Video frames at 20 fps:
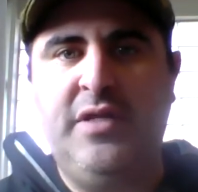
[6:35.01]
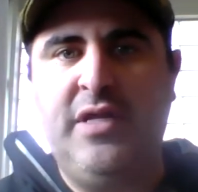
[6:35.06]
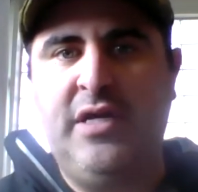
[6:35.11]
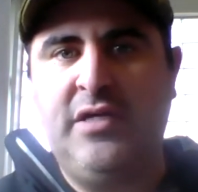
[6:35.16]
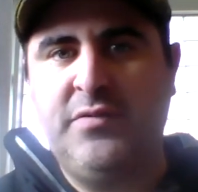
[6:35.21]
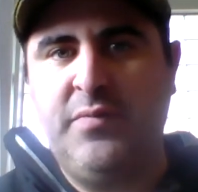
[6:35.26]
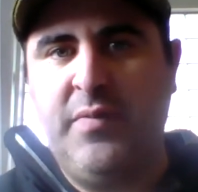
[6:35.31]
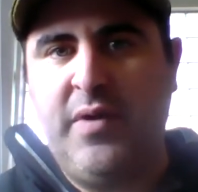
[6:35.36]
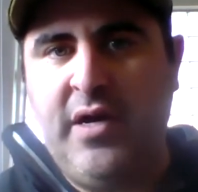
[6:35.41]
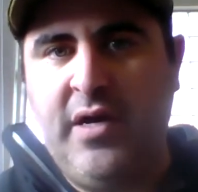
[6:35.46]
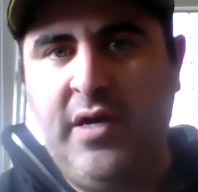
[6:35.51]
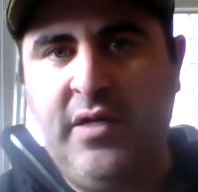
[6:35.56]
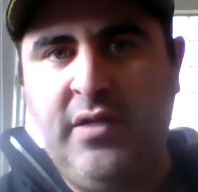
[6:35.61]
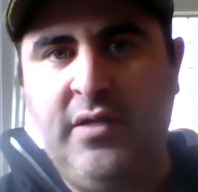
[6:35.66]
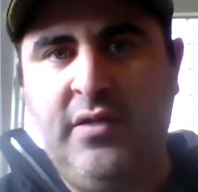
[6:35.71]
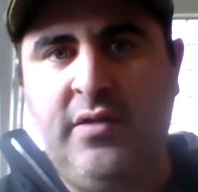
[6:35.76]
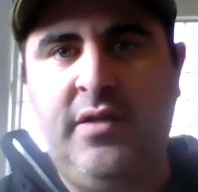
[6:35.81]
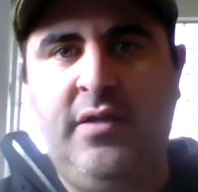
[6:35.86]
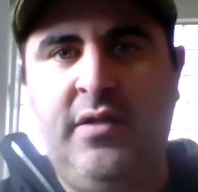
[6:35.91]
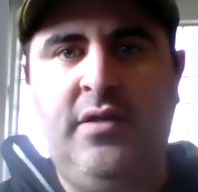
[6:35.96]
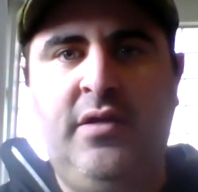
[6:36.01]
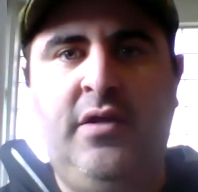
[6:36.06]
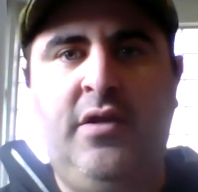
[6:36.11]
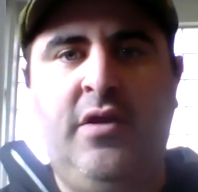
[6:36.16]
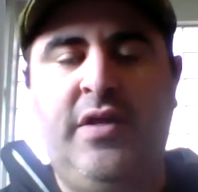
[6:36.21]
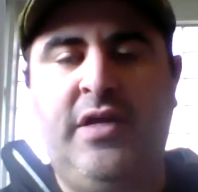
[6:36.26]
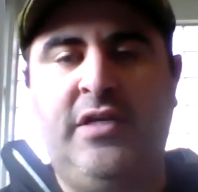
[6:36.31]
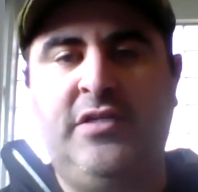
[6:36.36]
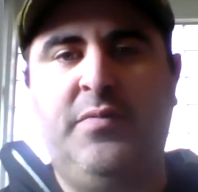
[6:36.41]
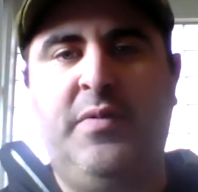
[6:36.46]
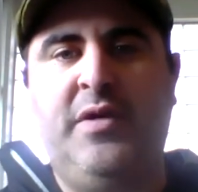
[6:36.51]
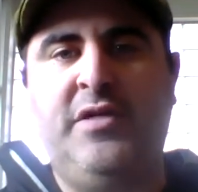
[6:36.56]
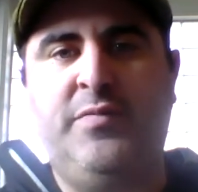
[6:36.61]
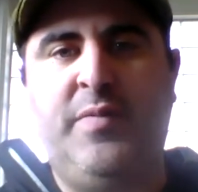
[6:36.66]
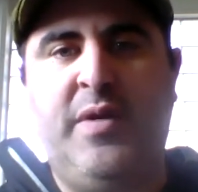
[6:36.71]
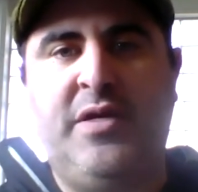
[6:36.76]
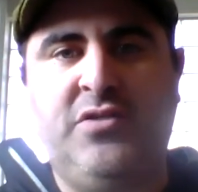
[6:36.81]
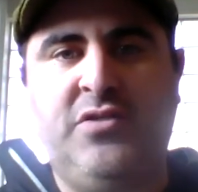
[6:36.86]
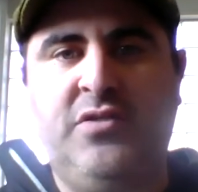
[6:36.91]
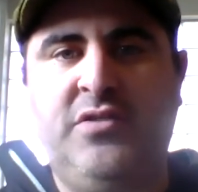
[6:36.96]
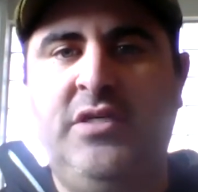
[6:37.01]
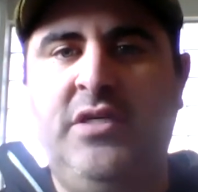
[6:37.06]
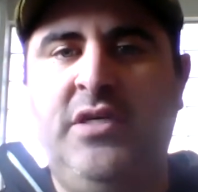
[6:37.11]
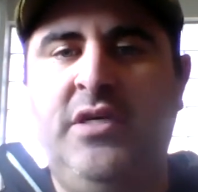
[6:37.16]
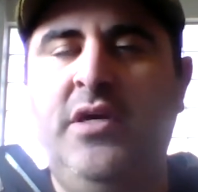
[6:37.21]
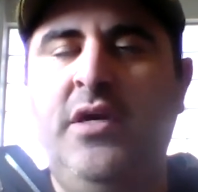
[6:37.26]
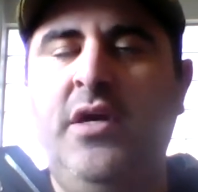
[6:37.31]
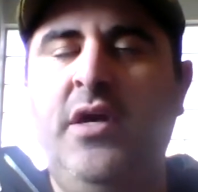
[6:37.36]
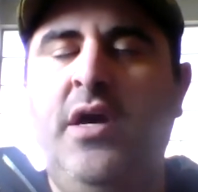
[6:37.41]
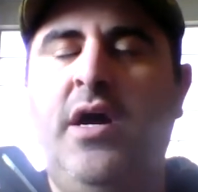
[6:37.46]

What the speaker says: That's my, that's my specialty